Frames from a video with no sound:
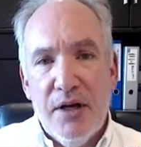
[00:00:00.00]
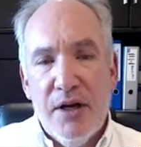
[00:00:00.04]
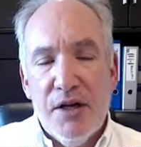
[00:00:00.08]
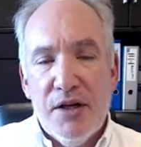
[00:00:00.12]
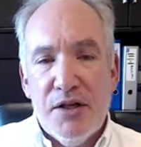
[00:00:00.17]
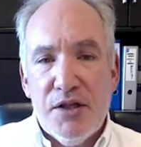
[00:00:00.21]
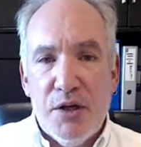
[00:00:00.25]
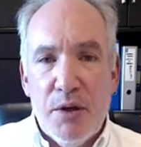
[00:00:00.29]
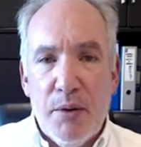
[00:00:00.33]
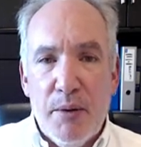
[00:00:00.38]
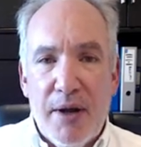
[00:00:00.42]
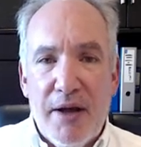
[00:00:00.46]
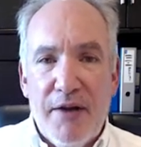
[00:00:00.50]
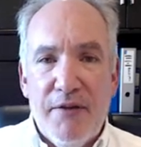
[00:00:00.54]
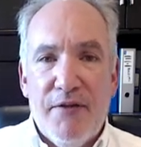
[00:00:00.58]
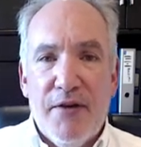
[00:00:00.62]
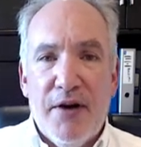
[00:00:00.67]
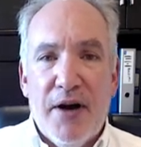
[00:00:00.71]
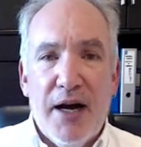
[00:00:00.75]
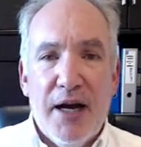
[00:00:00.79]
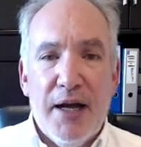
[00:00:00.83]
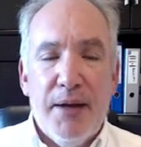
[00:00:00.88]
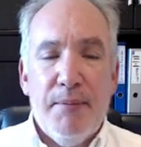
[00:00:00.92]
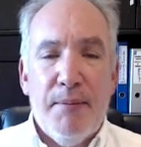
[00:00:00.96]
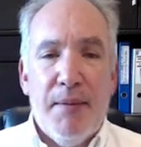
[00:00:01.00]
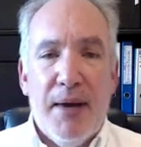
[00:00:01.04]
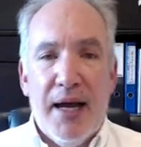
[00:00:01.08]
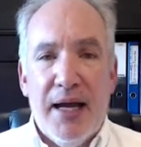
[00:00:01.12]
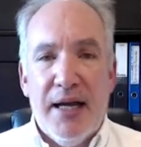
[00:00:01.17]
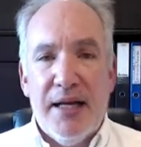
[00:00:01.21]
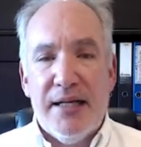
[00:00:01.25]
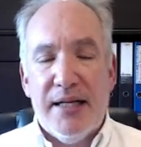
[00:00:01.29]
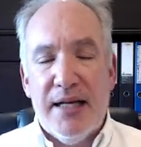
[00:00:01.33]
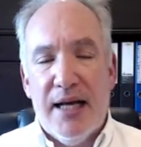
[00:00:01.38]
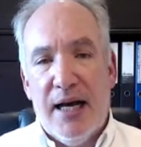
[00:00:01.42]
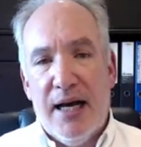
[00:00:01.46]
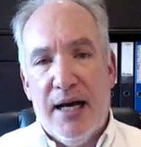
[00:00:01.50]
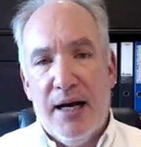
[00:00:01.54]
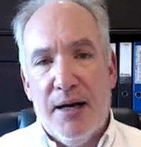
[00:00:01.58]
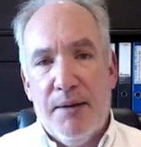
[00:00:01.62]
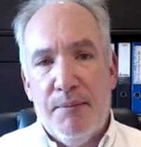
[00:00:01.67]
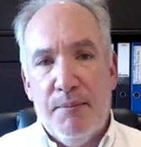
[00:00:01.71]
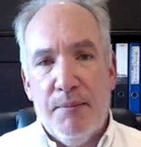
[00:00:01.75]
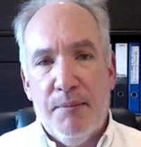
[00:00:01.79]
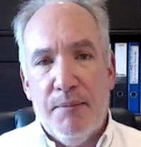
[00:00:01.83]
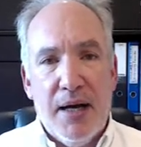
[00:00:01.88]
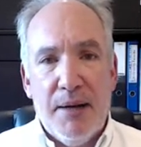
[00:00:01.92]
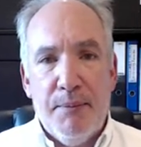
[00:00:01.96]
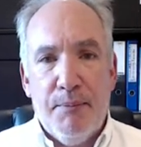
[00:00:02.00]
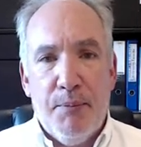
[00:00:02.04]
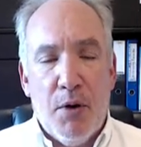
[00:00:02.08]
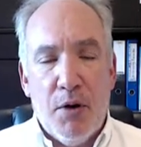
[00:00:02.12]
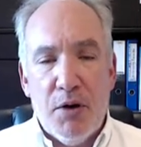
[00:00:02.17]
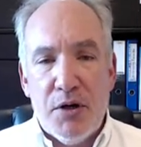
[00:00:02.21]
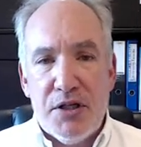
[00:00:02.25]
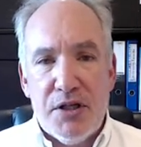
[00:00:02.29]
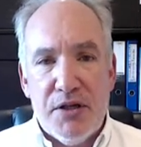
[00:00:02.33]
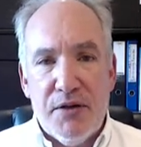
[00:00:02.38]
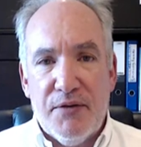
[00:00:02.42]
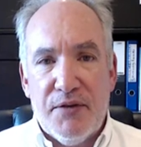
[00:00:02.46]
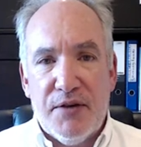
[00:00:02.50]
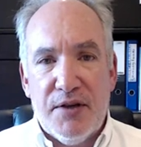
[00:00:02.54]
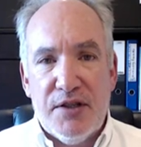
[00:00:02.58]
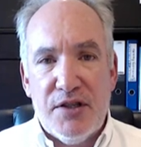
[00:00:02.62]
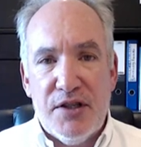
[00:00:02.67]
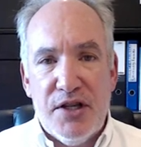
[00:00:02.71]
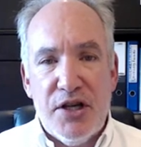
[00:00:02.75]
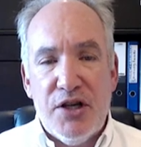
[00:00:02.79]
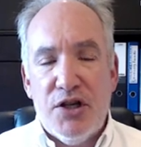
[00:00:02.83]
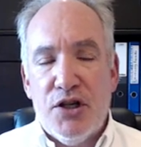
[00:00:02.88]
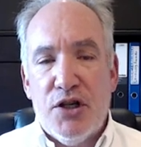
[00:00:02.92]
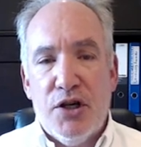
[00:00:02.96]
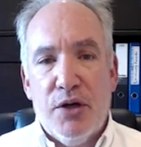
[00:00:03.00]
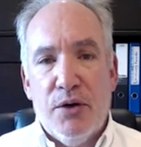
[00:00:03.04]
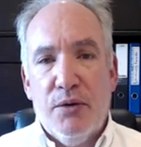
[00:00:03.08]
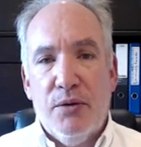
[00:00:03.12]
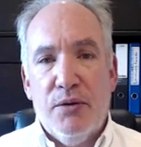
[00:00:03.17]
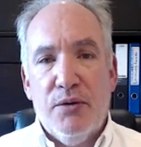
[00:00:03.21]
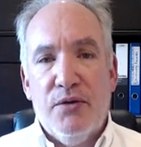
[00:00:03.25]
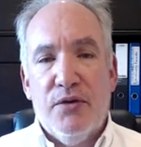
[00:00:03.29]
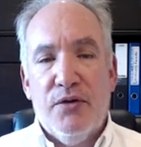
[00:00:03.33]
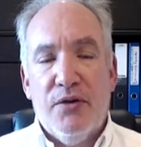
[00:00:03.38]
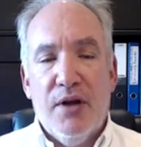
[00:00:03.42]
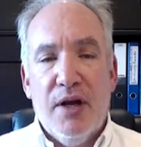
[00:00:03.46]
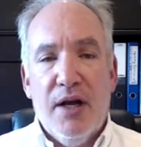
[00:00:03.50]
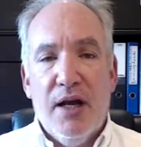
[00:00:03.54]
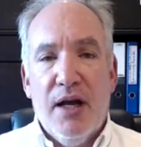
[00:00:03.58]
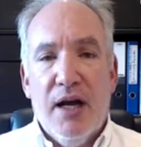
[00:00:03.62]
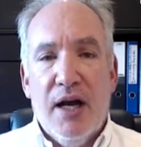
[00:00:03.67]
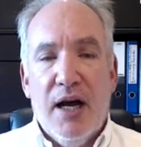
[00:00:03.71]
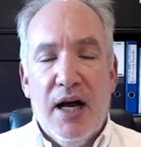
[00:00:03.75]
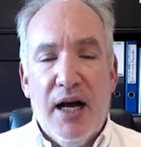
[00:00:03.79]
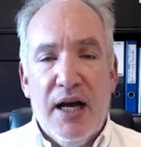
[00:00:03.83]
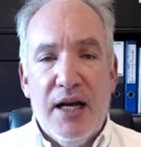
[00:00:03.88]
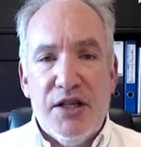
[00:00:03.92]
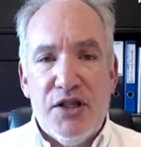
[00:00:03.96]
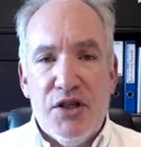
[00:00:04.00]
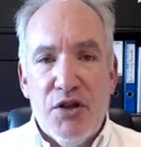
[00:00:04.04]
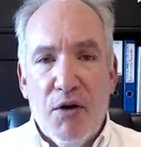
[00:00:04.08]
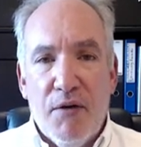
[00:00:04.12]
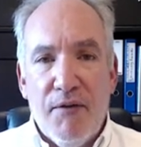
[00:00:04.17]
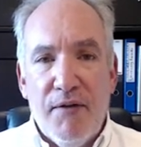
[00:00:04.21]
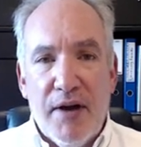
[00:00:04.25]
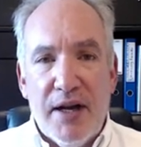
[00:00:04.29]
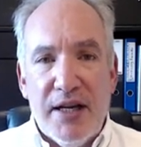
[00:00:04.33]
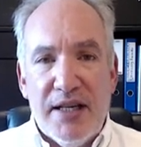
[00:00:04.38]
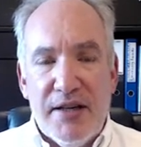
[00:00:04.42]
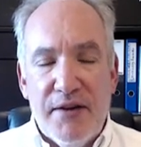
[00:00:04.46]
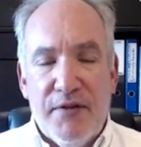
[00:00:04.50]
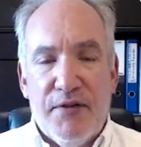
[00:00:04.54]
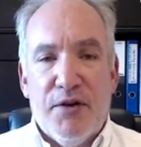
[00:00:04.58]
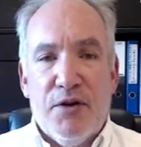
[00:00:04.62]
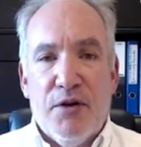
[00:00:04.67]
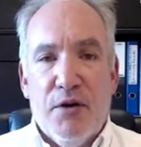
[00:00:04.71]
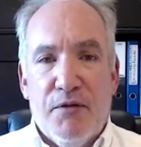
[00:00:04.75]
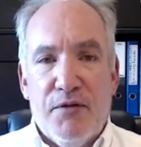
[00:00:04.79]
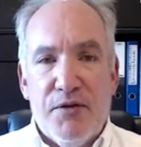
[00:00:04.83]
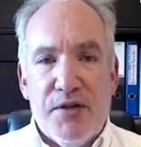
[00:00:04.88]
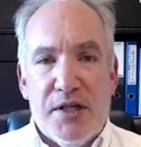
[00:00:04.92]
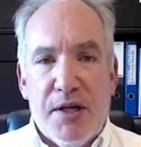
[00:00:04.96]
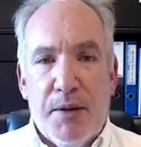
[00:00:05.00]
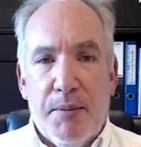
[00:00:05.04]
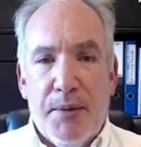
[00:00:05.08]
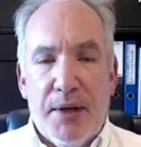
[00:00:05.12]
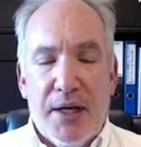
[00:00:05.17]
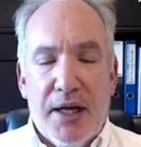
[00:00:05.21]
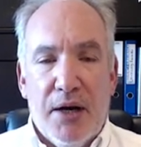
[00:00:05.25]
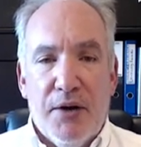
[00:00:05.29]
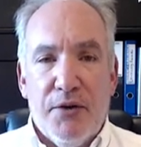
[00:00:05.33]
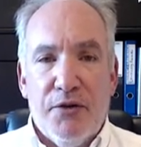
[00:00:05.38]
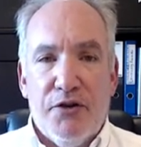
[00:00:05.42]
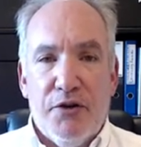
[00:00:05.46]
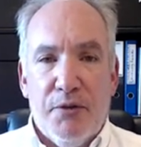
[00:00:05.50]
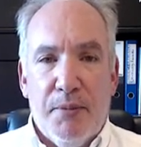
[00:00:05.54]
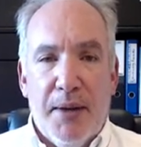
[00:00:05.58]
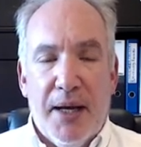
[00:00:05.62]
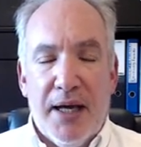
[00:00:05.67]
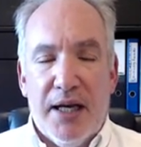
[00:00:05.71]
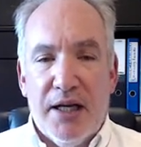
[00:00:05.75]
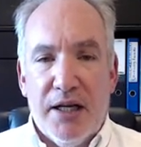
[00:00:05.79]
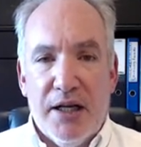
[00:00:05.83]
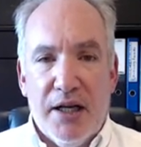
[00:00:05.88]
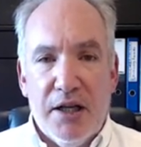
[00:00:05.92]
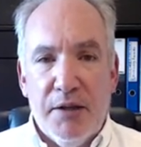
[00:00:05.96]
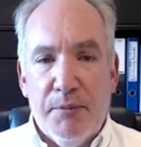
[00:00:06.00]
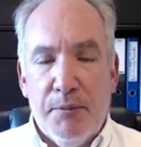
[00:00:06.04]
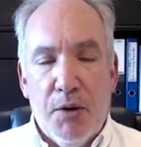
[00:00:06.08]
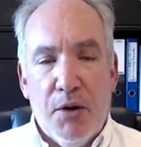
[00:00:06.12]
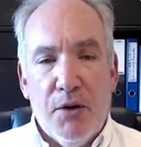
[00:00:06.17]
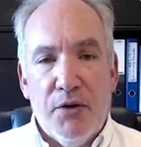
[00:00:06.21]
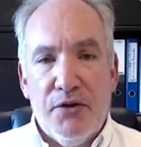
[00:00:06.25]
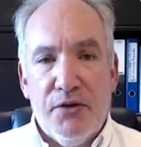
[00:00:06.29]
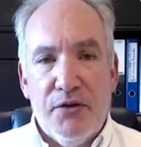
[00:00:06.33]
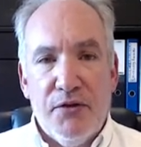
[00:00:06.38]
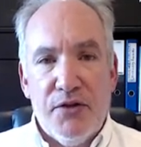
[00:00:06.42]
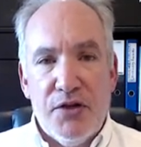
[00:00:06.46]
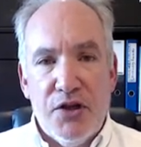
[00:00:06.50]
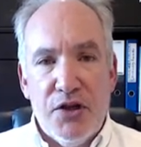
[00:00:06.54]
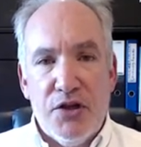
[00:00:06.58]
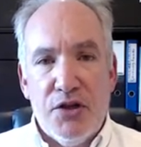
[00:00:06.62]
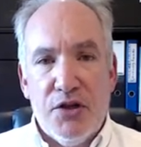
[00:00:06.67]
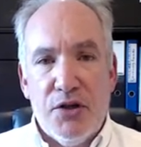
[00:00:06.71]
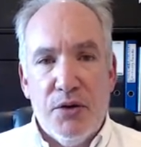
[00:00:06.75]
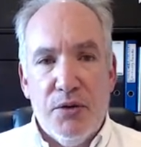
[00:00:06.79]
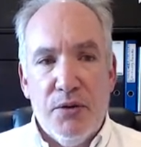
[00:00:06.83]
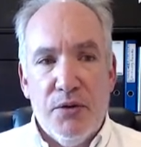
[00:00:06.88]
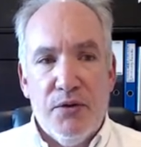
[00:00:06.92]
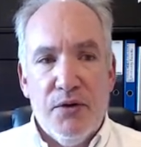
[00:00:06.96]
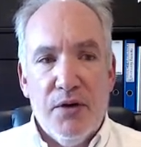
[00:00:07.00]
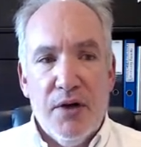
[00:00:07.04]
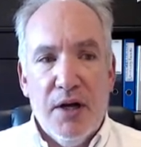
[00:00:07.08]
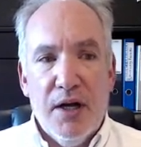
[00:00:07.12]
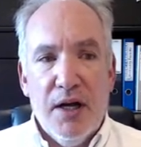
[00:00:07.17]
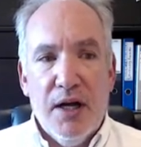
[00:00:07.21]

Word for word: So if I made um, a box of tissues uh, it's not very difficult for somebody else to make another box of tissues.